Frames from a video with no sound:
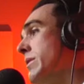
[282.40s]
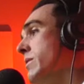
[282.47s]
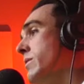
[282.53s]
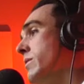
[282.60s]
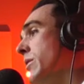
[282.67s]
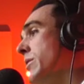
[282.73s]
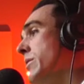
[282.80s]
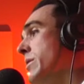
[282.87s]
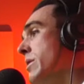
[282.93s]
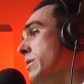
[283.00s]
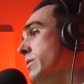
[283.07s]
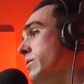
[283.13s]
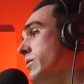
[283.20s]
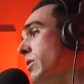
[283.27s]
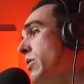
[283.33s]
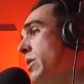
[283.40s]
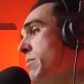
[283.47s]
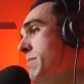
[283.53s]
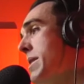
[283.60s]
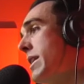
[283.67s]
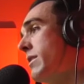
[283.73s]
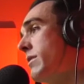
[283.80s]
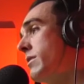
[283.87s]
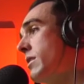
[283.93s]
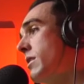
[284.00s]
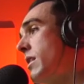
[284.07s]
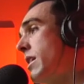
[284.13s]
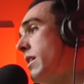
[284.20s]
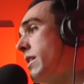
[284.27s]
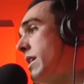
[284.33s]
so immense and
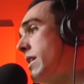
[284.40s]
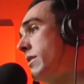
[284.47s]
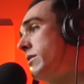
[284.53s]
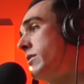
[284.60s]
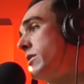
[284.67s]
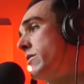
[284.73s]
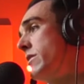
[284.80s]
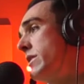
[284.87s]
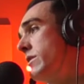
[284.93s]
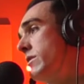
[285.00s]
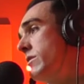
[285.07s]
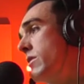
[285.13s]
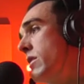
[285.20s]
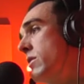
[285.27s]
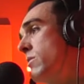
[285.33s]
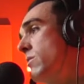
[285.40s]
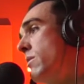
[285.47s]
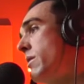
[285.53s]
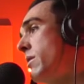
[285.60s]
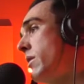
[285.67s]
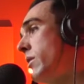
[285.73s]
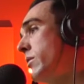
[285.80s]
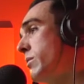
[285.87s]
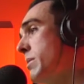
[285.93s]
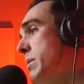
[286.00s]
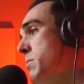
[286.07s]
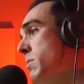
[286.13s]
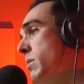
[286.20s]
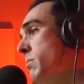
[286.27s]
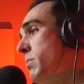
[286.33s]
a serious struggle, and lots of
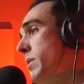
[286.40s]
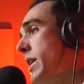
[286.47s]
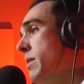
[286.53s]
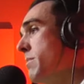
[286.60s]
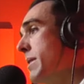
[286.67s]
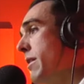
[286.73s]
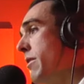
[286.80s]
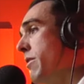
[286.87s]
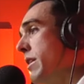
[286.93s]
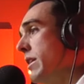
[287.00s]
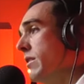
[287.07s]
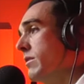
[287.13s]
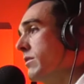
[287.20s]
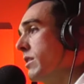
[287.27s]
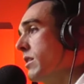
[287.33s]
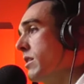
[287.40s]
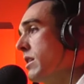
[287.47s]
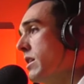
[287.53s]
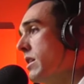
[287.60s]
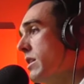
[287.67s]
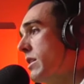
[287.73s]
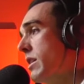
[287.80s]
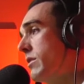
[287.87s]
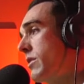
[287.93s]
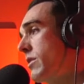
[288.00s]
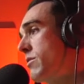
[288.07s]
people complain about things that don't